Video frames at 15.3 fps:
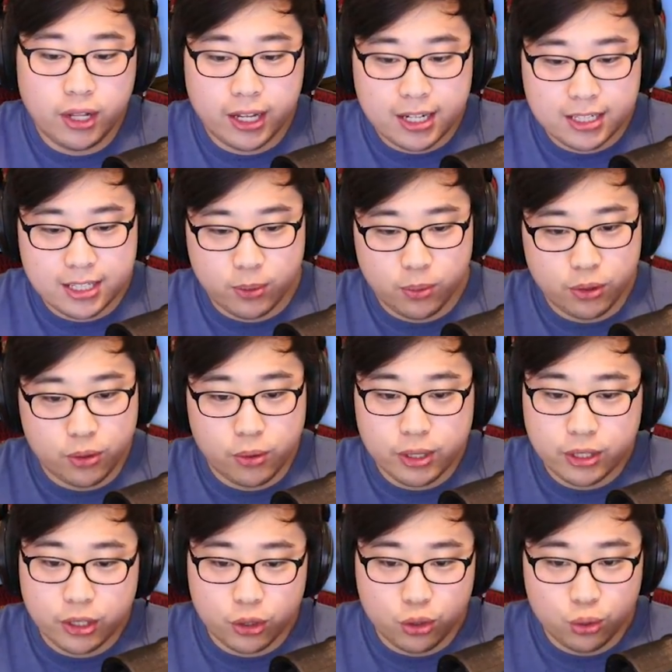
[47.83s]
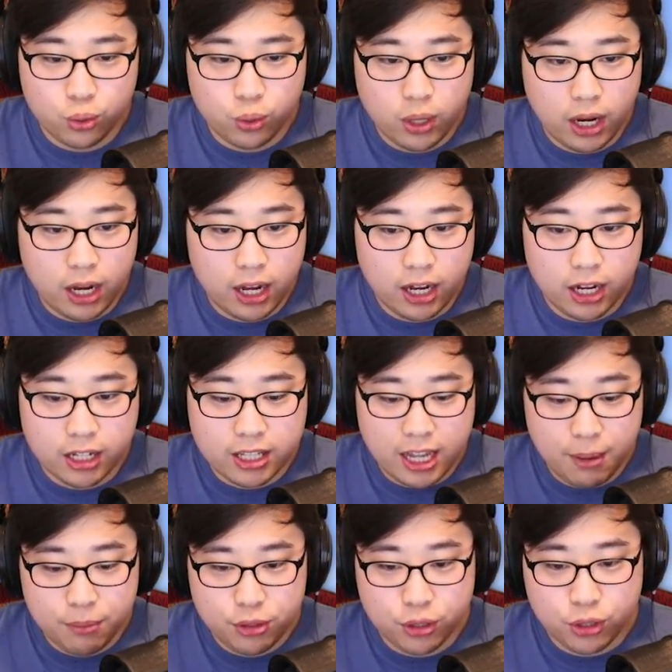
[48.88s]
like I said, we're going to
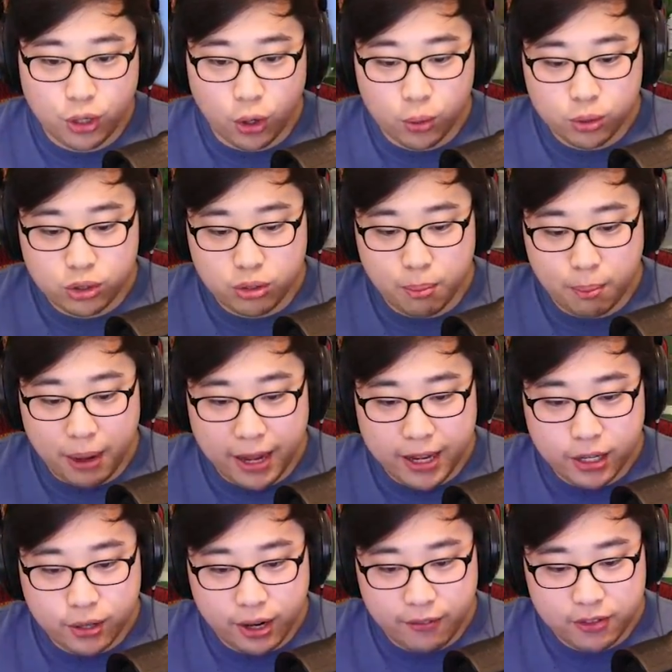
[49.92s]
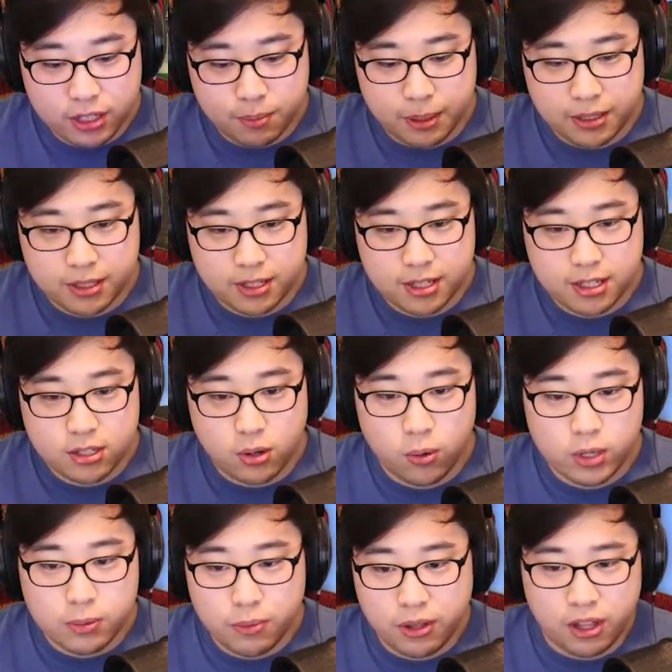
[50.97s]
attempt to go to Minecraft space. This has
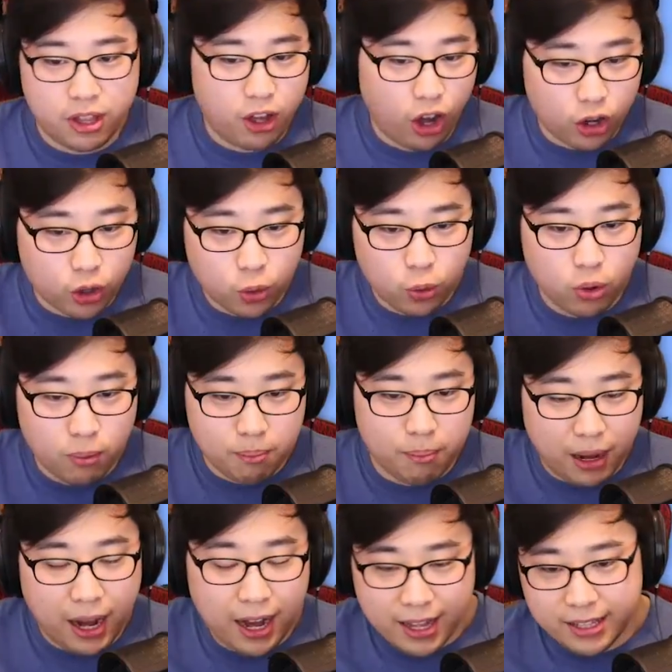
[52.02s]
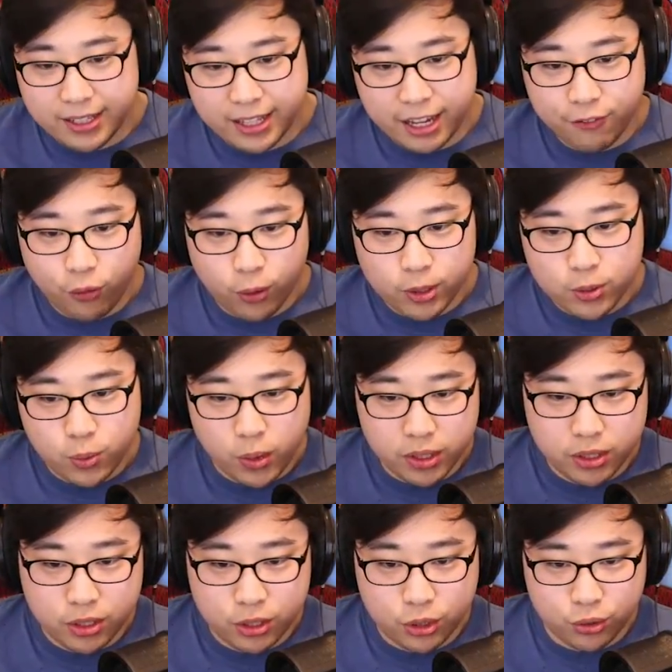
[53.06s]
always been a cool mod that I've always
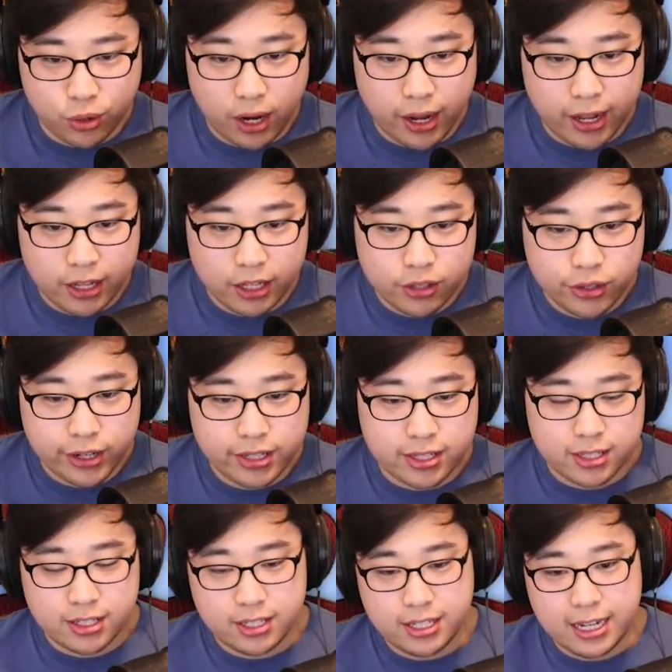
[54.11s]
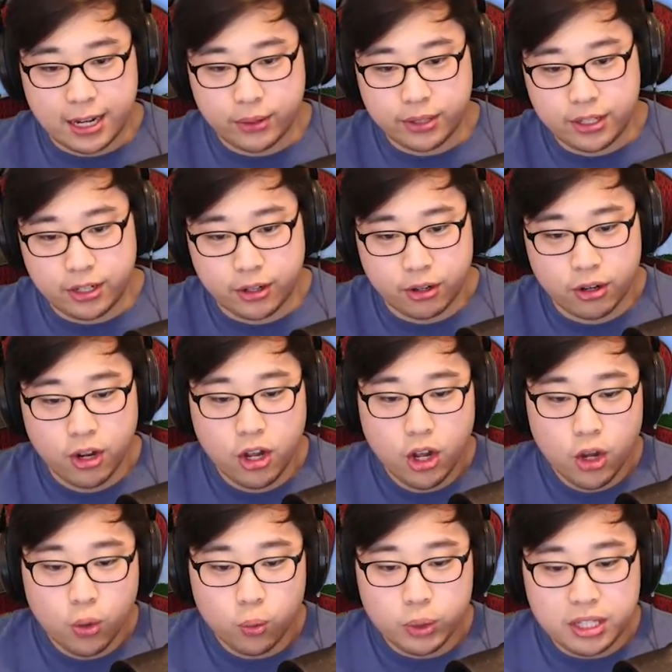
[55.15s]
wanted to try. And as you guys can see out here,
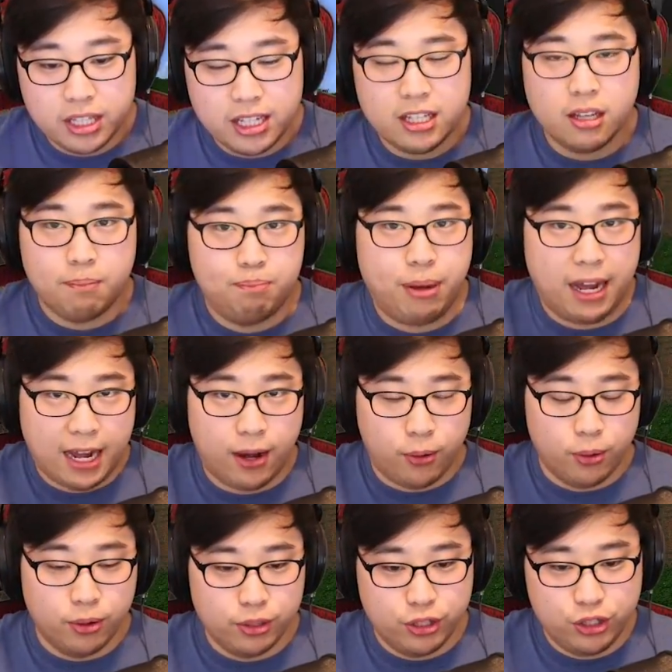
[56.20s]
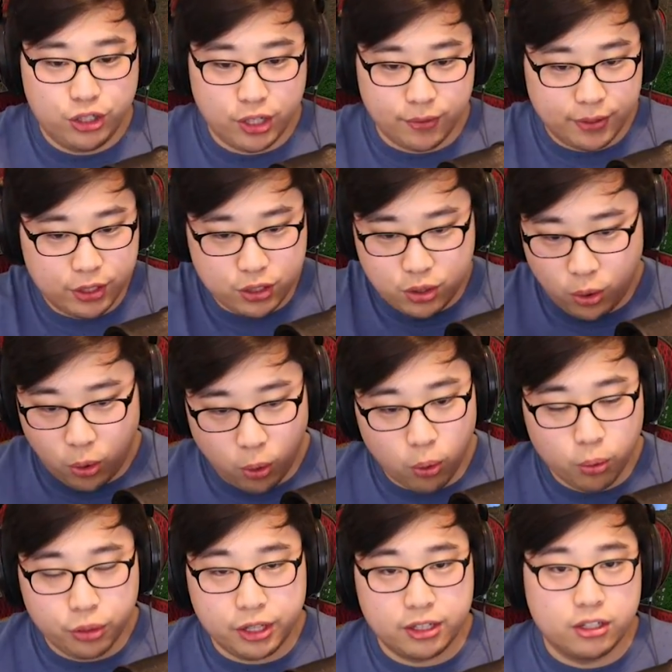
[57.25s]
we need power to generate this
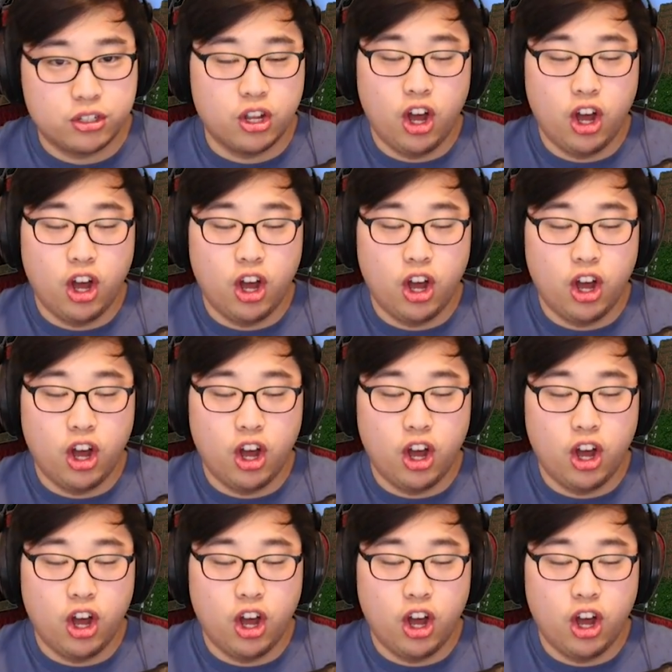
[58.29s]
whole thing. There's